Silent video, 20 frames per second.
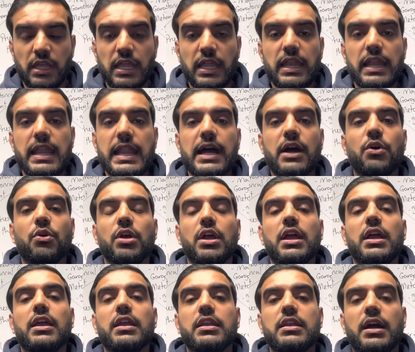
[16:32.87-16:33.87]
Now,
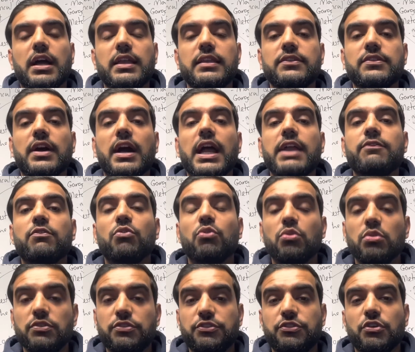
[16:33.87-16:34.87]
guys, I've
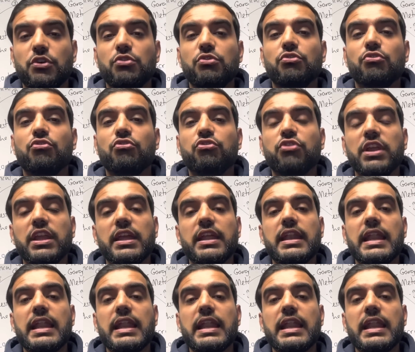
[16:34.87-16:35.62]
also written